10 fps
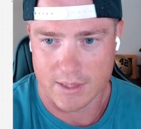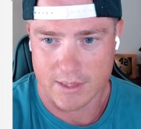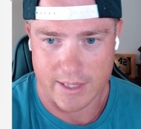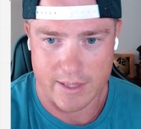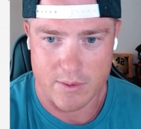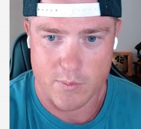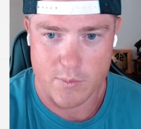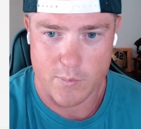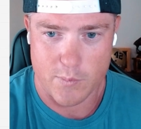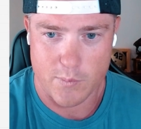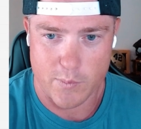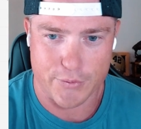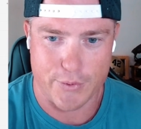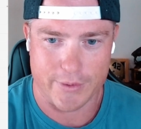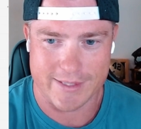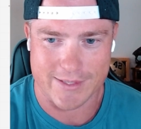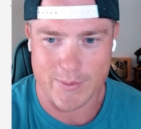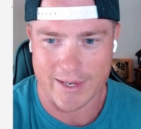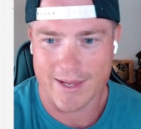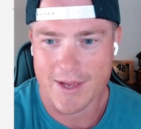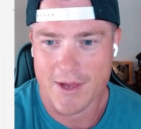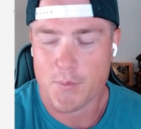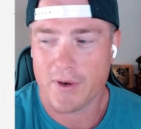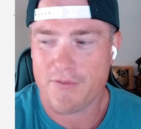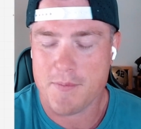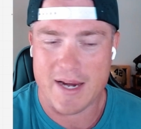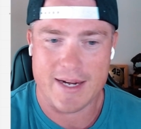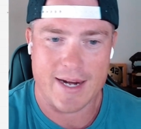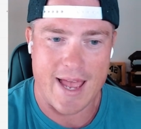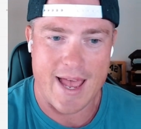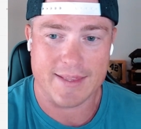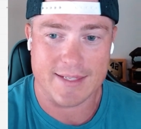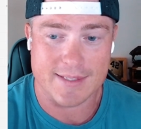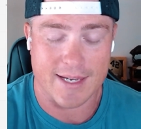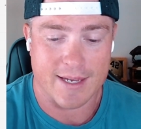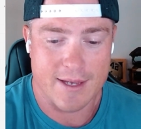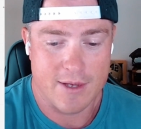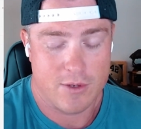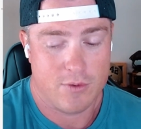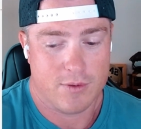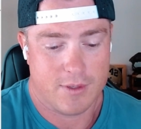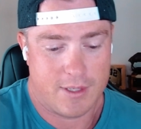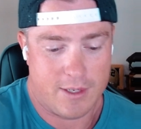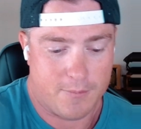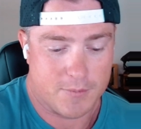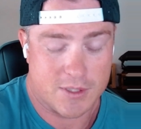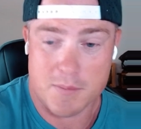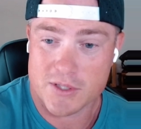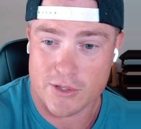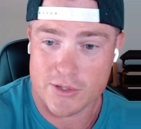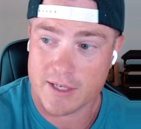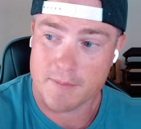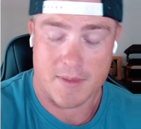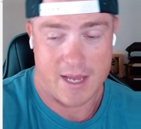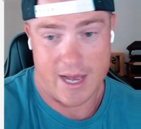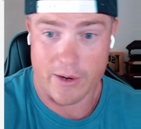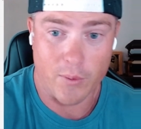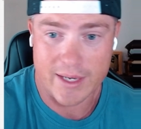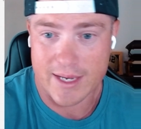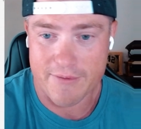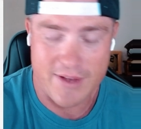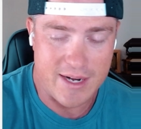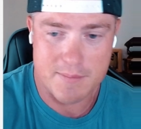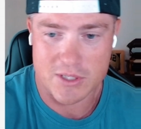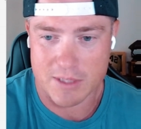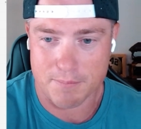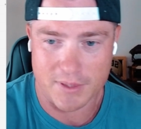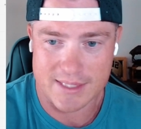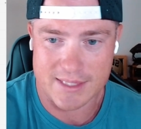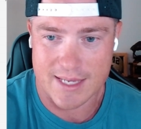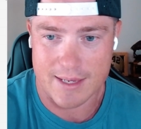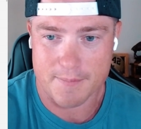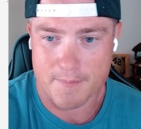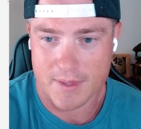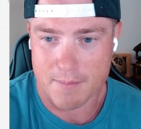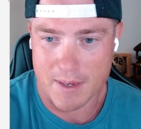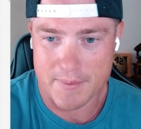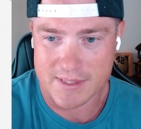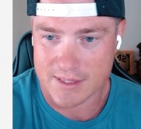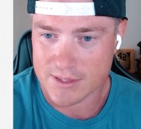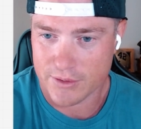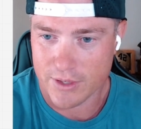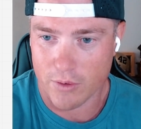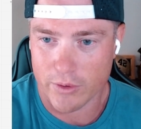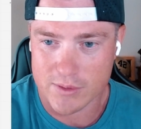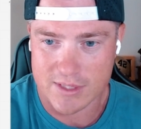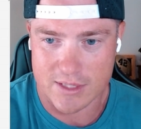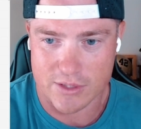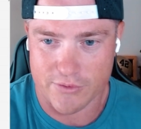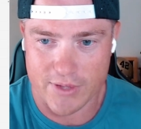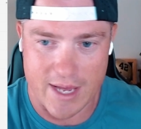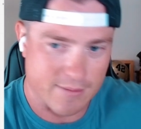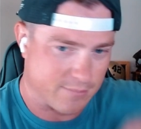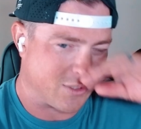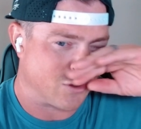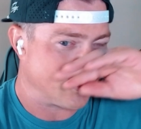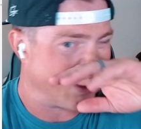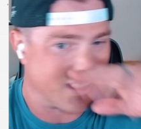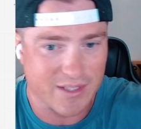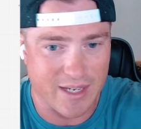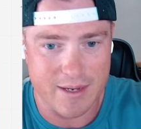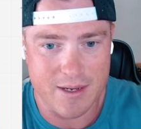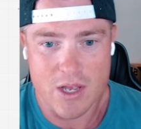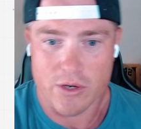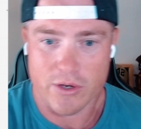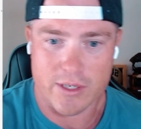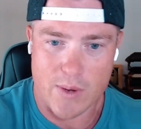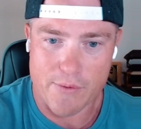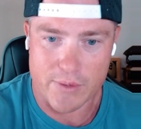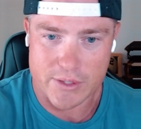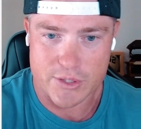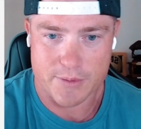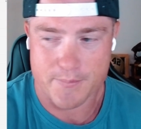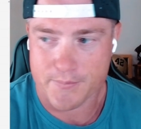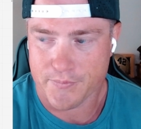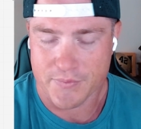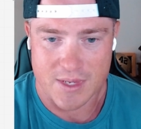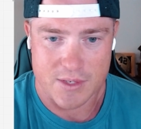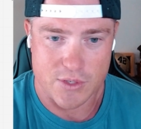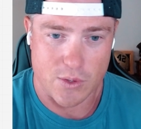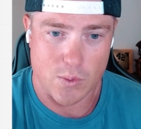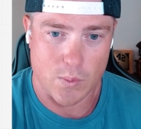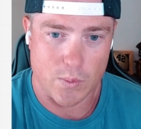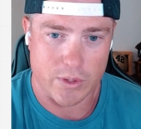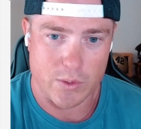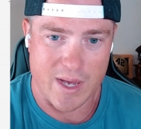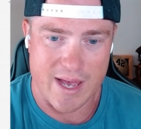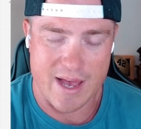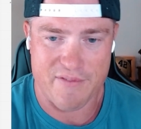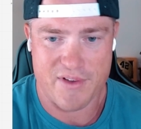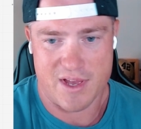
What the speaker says: Okay. We're going to go through this quick. What if you made an ad that's like, someone searching, how do I get a vending machine placed at my business? No one's going to search for that. Don't do it. Okay. You're going to do outreach. So you have